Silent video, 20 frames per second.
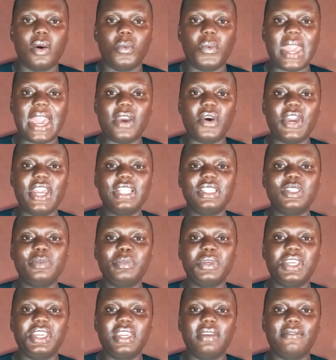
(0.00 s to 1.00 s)
We are going to
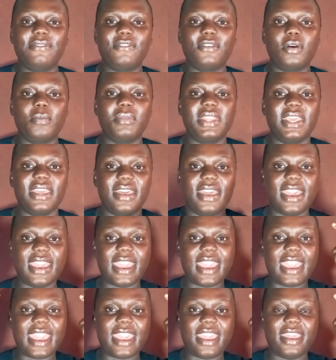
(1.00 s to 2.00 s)
begin from the
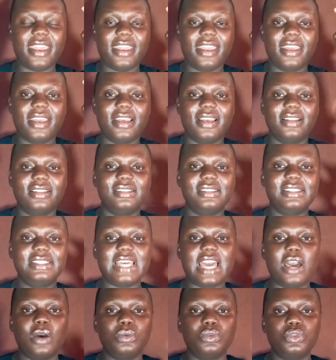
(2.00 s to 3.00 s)
hair
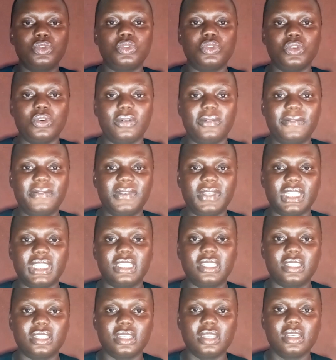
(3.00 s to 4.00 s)
down to your
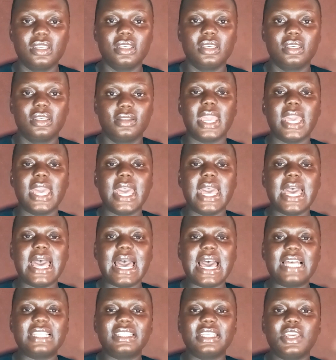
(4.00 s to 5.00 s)
feet.
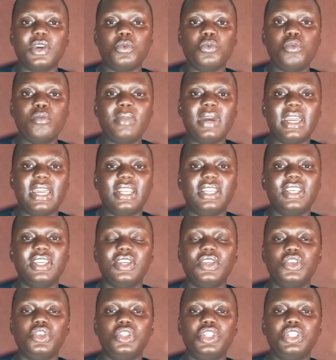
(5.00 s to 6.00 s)
As a
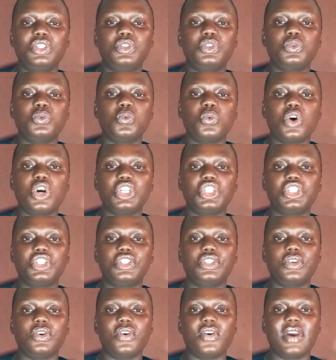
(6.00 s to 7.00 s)
woman, you need to
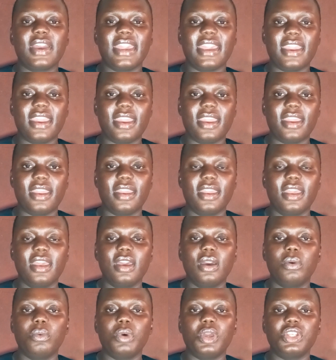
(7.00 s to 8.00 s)
wash your hair
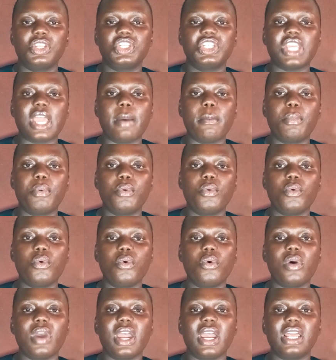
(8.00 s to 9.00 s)
with
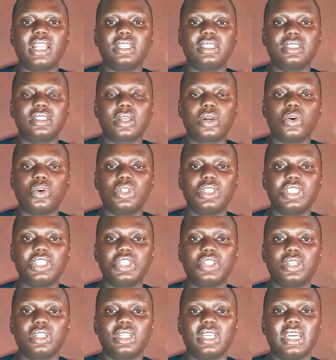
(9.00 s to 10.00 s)
shampoo and
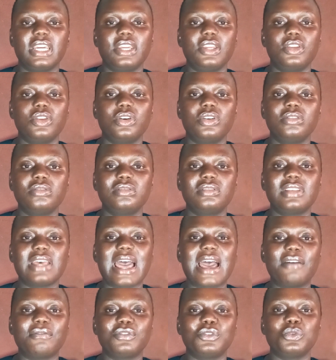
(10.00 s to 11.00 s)
conditioner. You don't
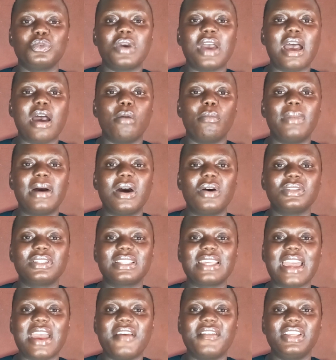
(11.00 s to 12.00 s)
have to go
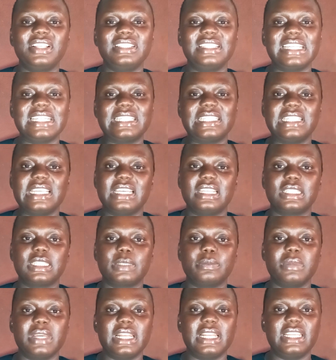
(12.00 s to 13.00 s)
about carrying dirty and
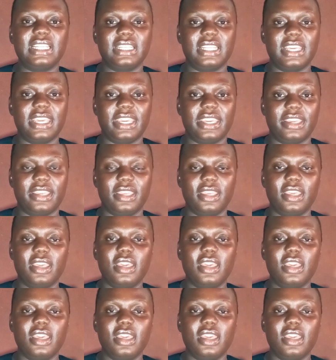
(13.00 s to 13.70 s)
smelling hair.